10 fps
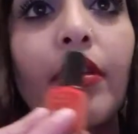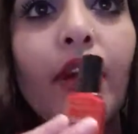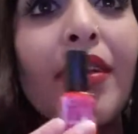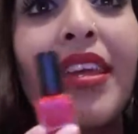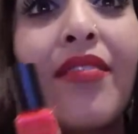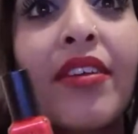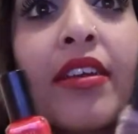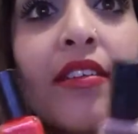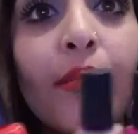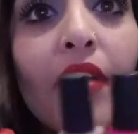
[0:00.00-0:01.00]
you know,
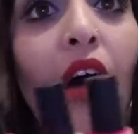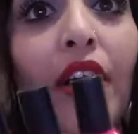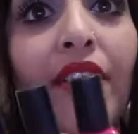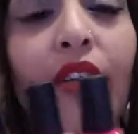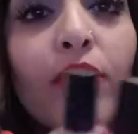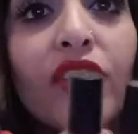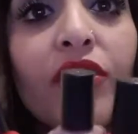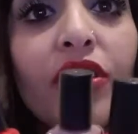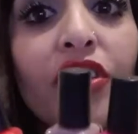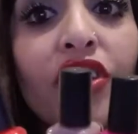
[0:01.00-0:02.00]
even some of the higher end
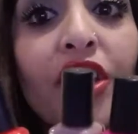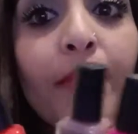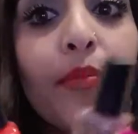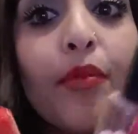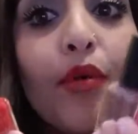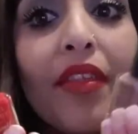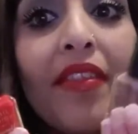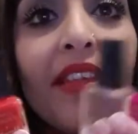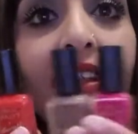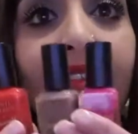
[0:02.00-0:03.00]
ones chip more
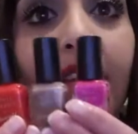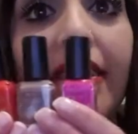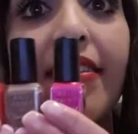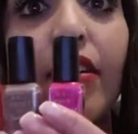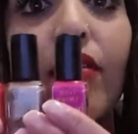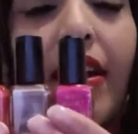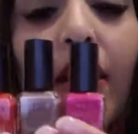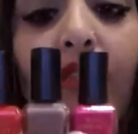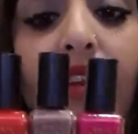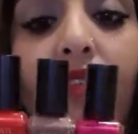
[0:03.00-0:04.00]
than these. So these are great.
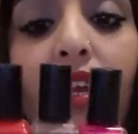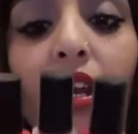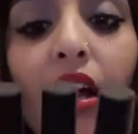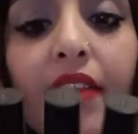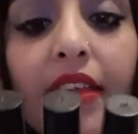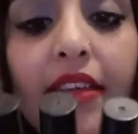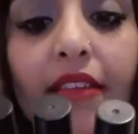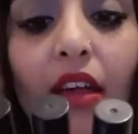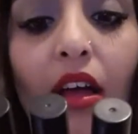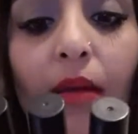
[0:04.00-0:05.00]
I really like
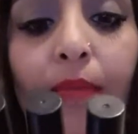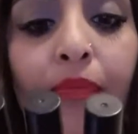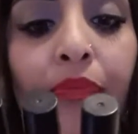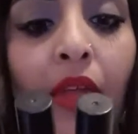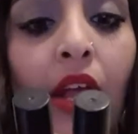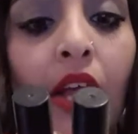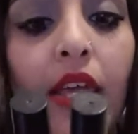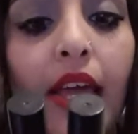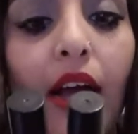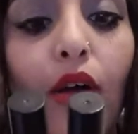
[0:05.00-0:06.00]
these.
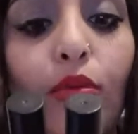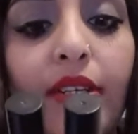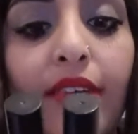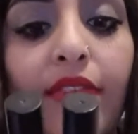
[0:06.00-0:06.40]
Yeah, I would